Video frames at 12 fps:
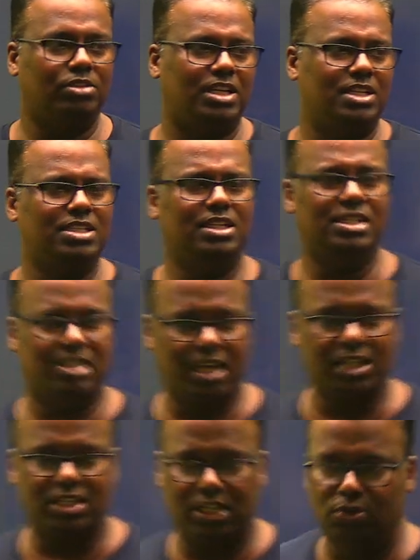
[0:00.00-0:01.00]
is a
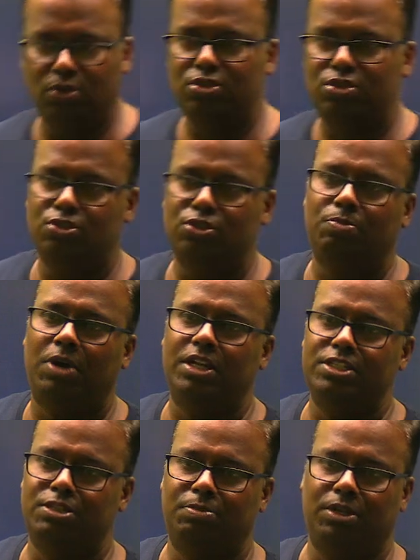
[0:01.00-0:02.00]
discussion you also should
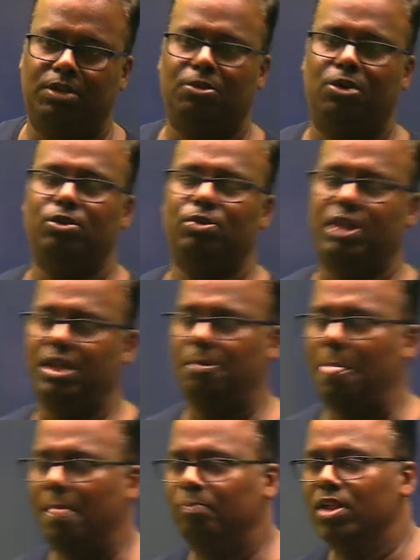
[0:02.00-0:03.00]
participate about. Okay.
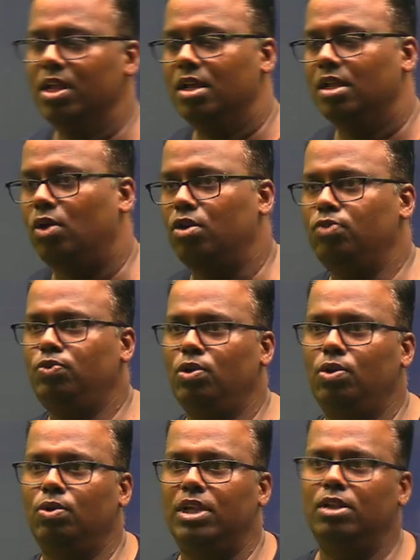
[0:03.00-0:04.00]
Now if you
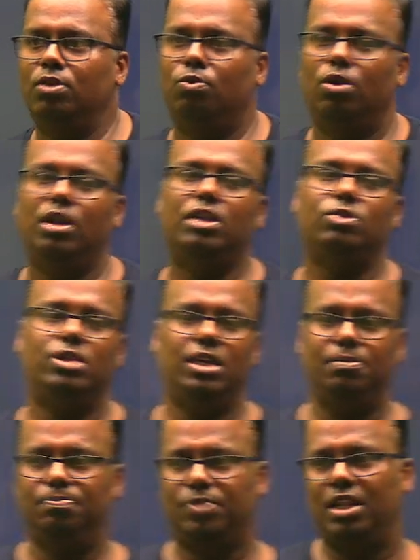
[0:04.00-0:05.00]
look in the world today,
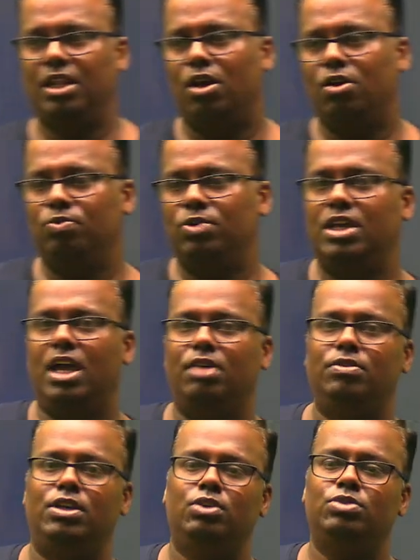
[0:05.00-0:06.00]
now we have a
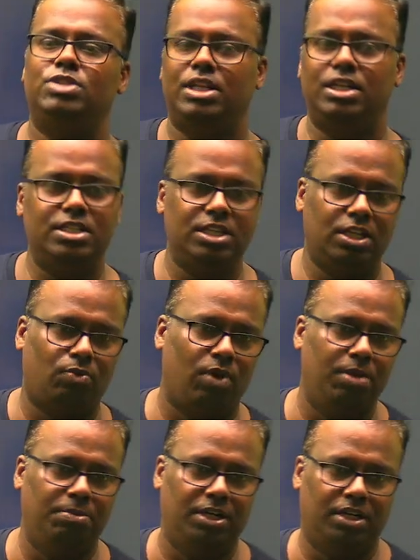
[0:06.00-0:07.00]
huge energy
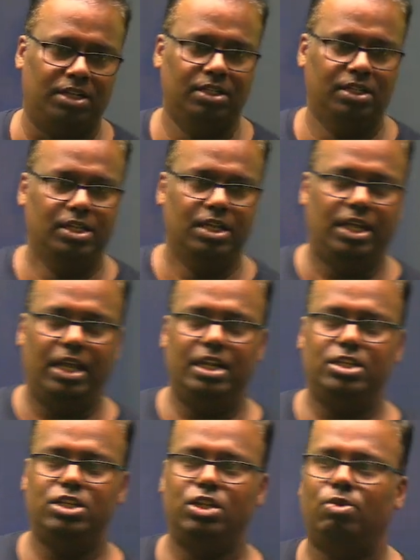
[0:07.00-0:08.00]
requirement
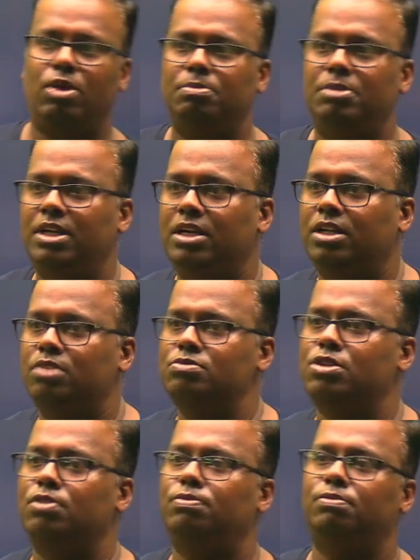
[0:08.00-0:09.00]
in terms
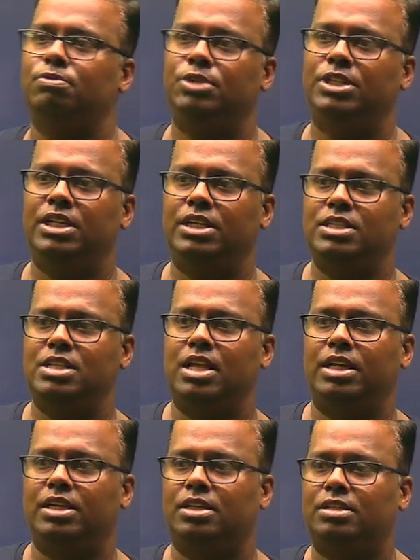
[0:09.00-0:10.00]
of whether it is
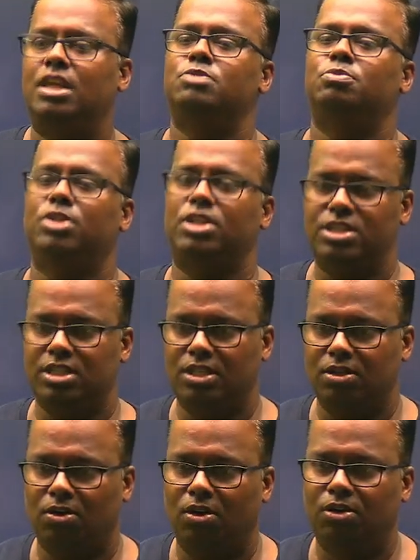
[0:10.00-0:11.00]
like transportation
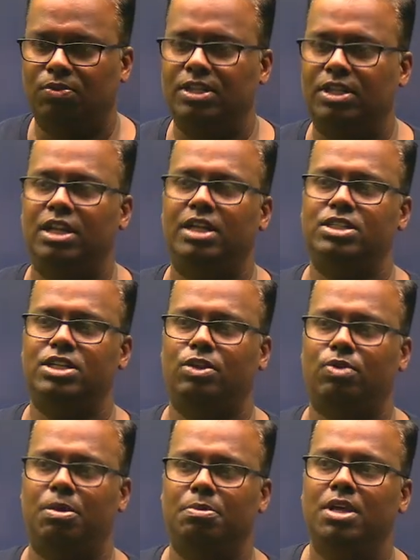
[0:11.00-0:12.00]
or whether energy
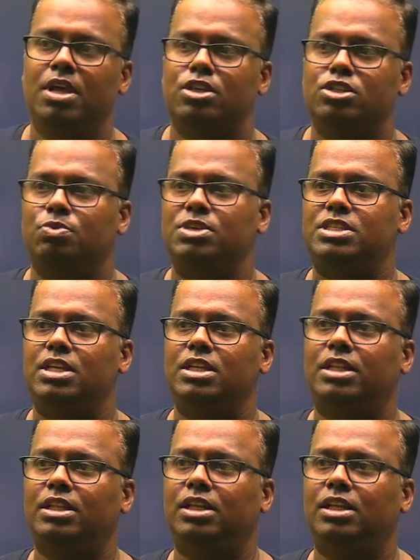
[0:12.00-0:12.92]
requirement. So we say that